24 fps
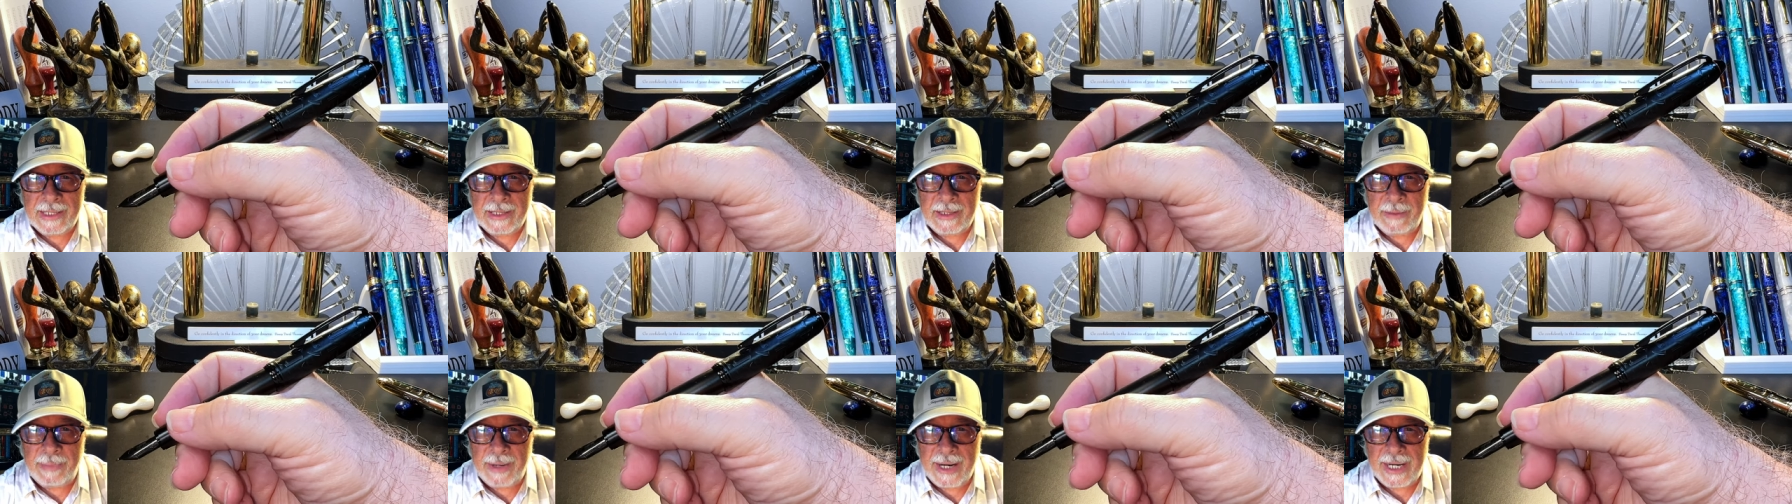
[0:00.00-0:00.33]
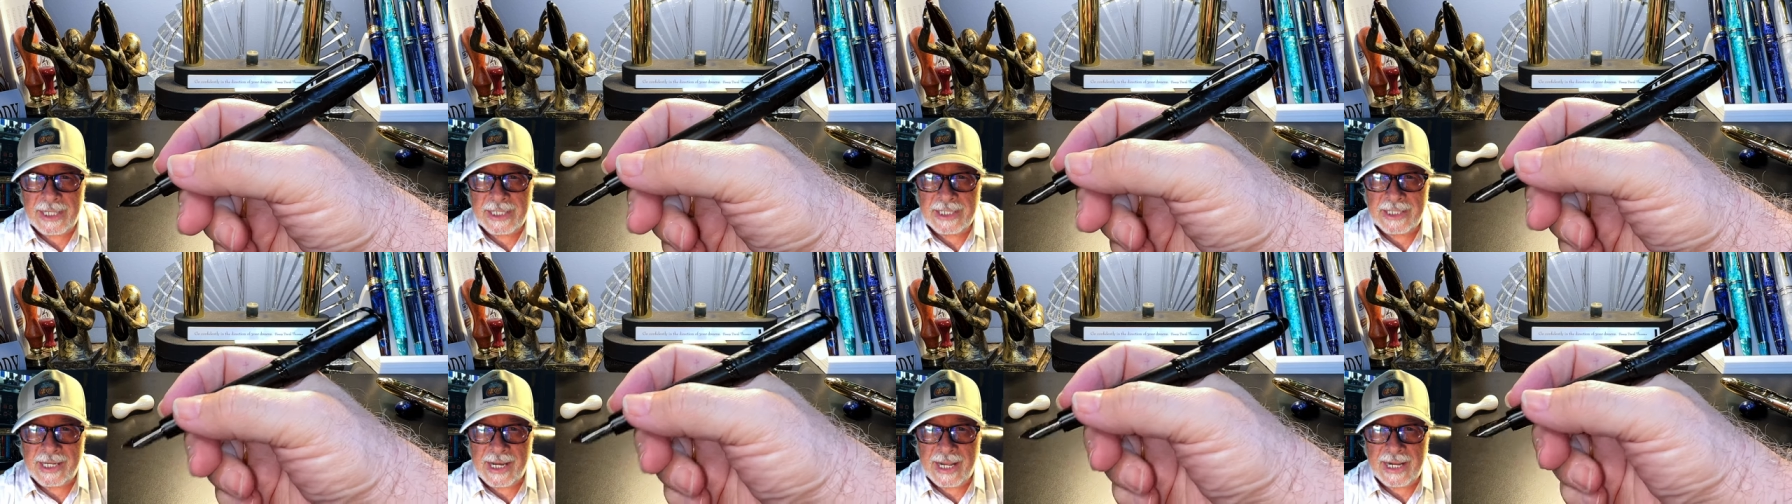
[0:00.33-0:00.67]
The
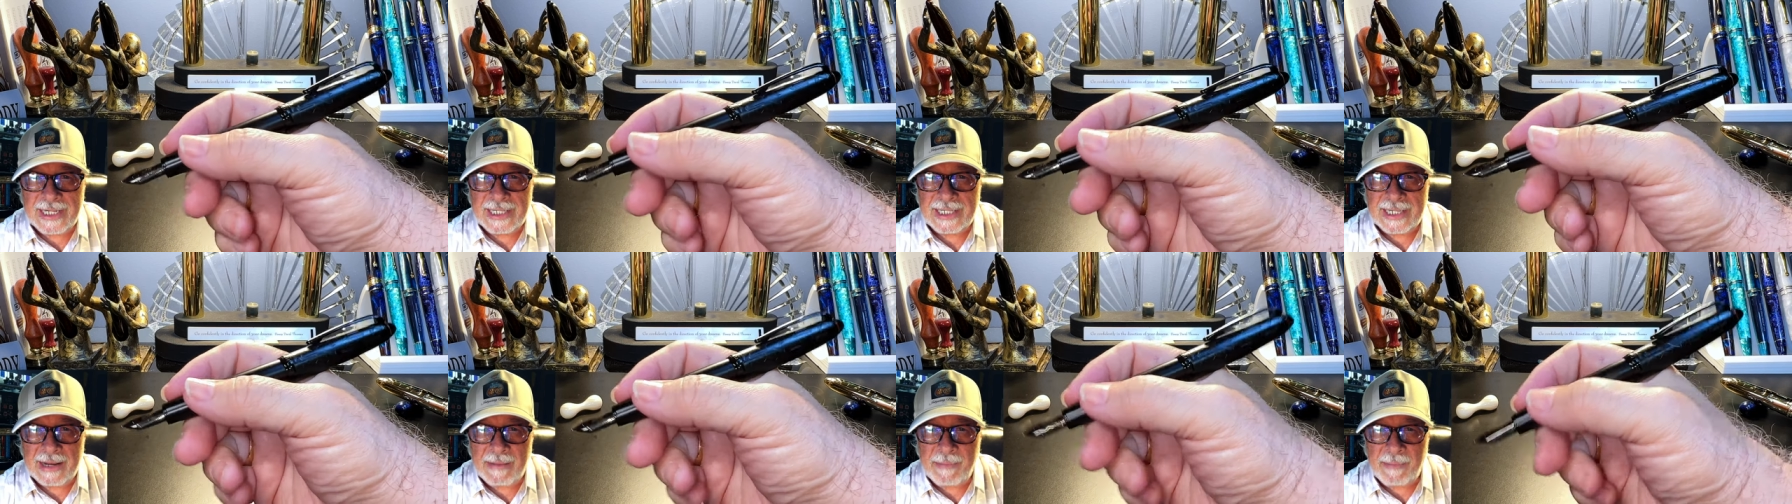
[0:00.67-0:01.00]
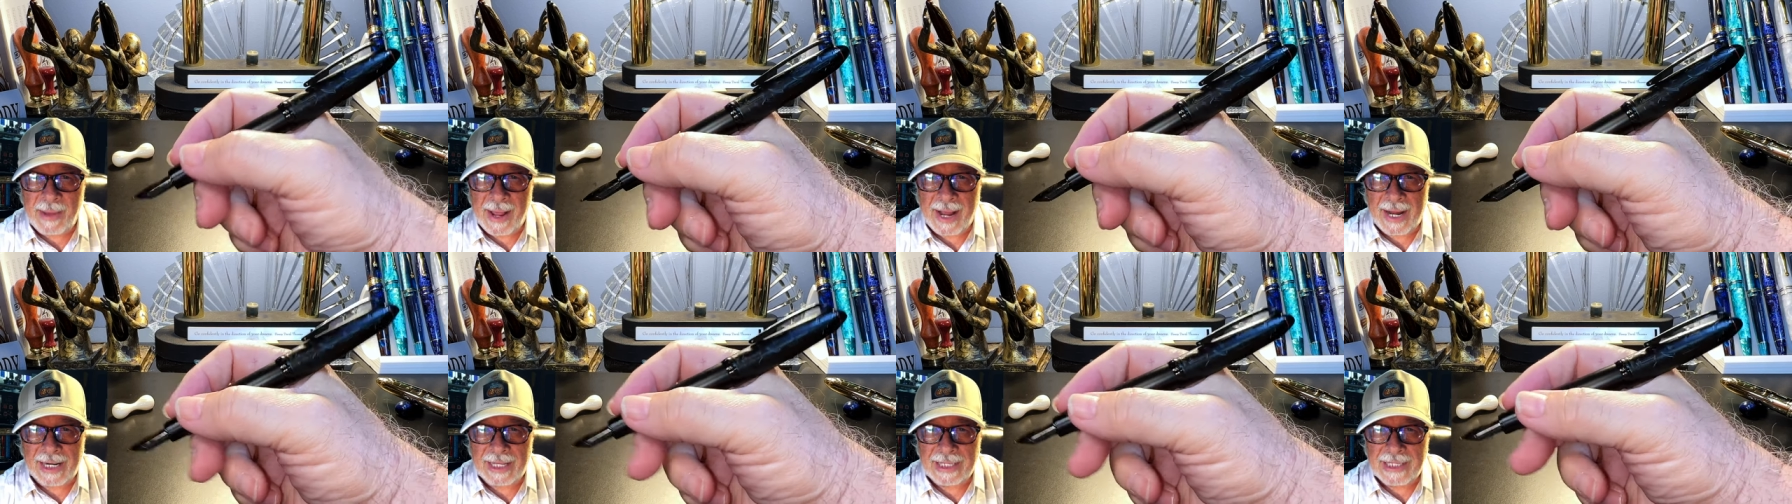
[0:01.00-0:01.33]
pen is nicely
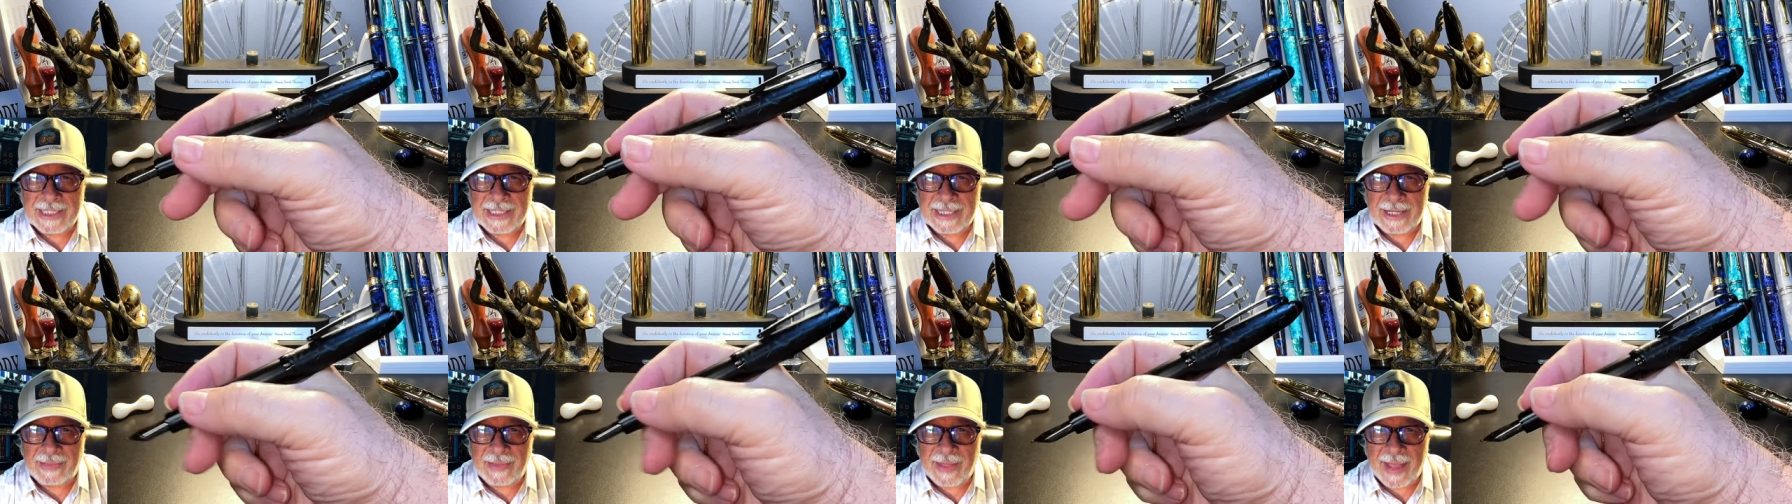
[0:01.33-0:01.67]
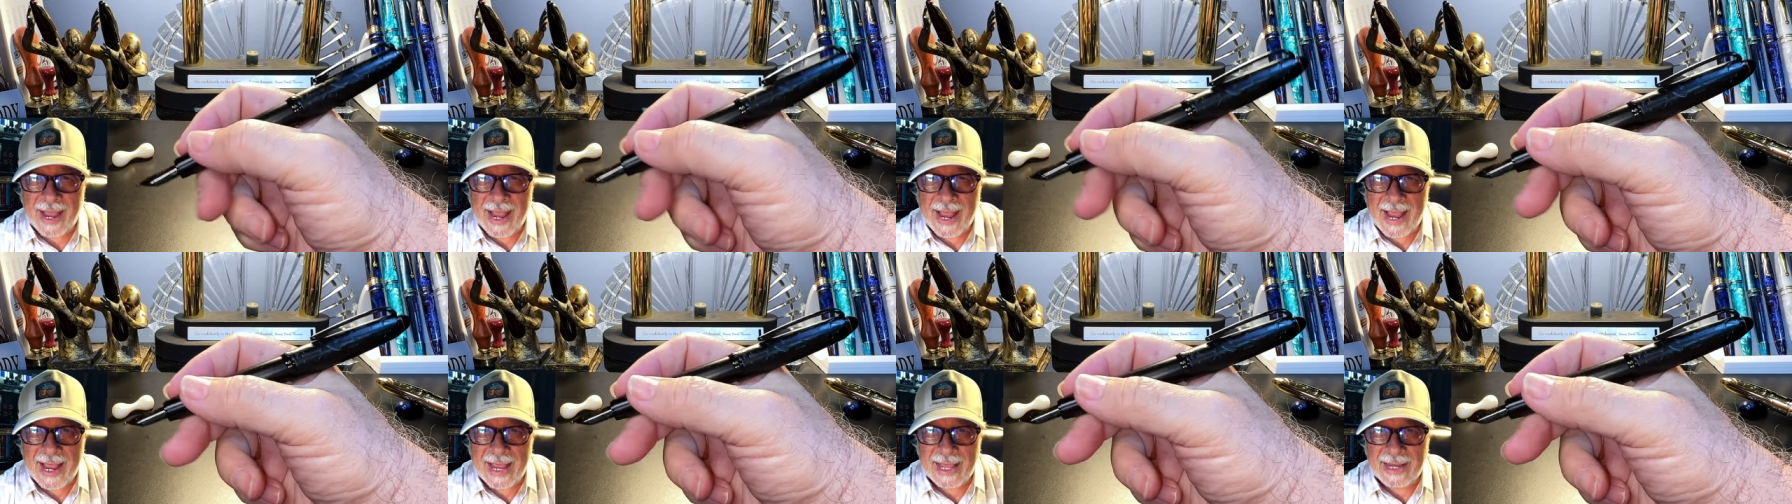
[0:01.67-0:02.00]
balanced in the
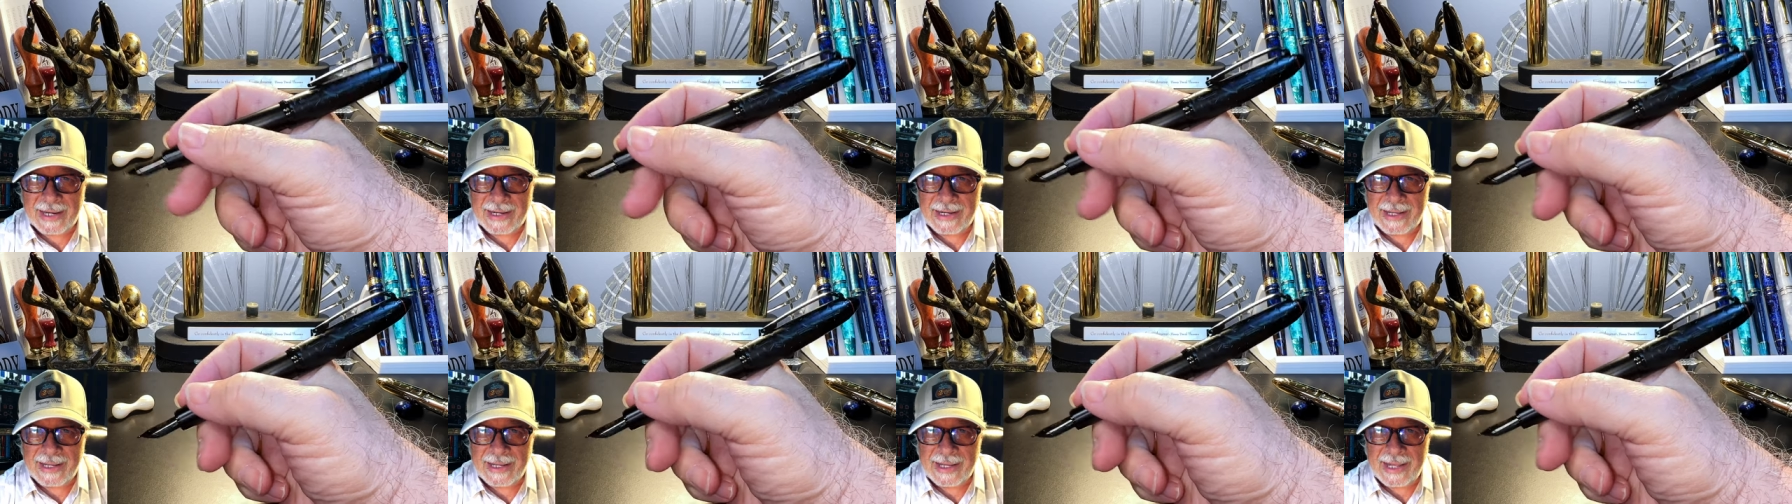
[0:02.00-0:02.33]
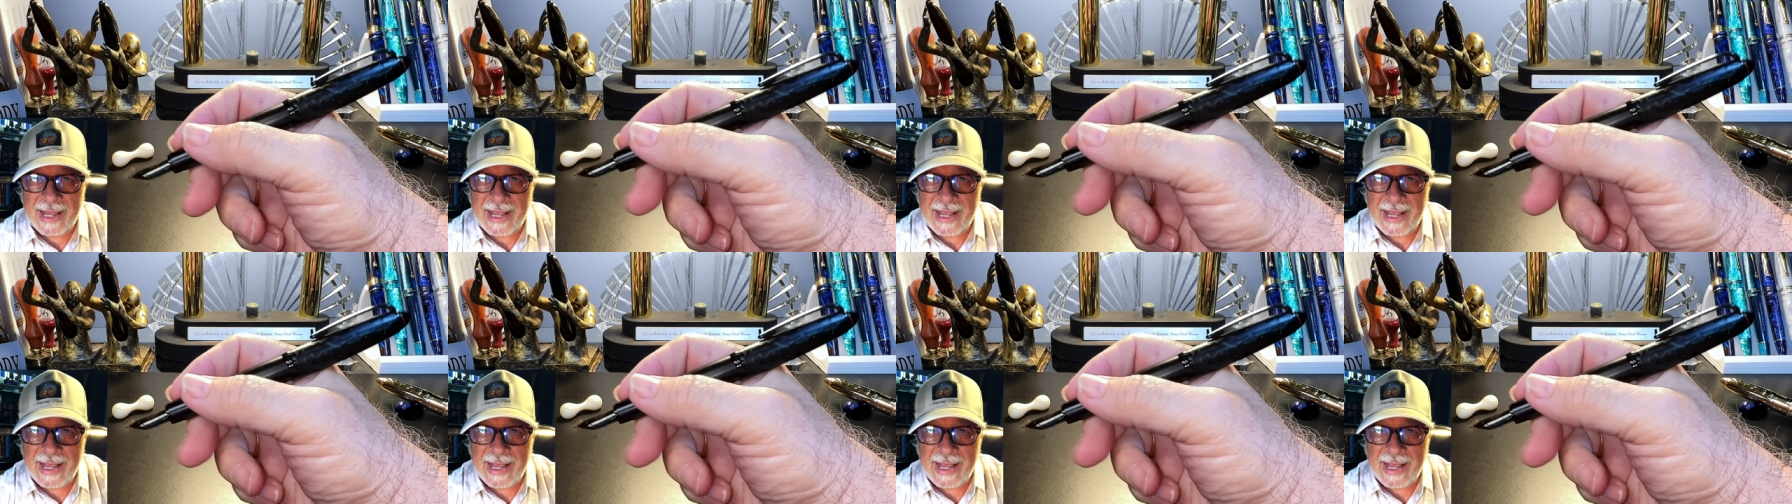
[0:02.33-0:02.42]
hand